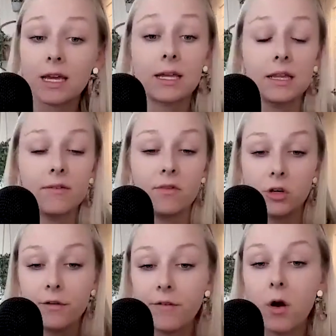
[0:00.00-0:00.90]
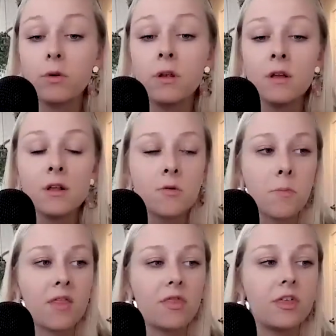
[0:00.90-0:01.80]
It can live in your phone,
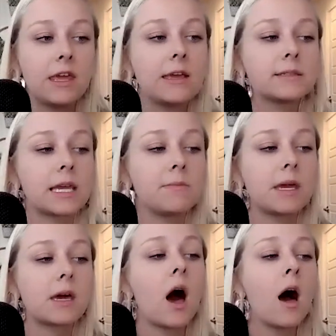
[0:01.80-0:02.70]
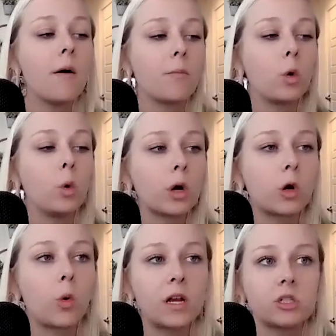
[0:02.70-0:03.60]
but these can become core
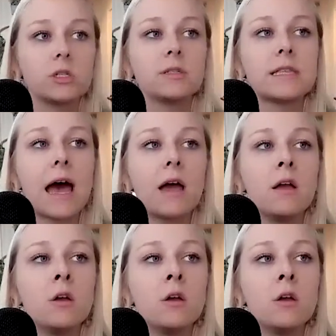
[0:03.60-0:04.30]
questions that